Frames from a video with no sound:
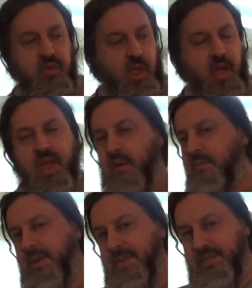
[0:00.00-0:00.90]
all that will
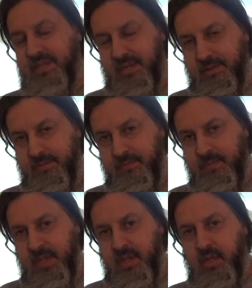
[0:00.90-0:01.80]
be missing.
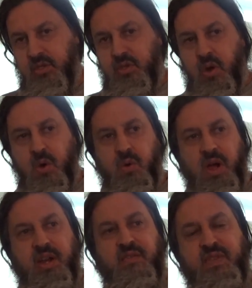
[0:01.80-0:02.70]
So
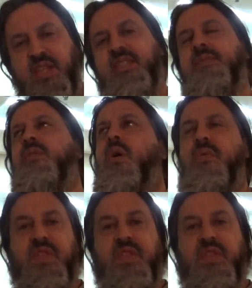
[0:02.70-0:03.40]
an event seems, oh,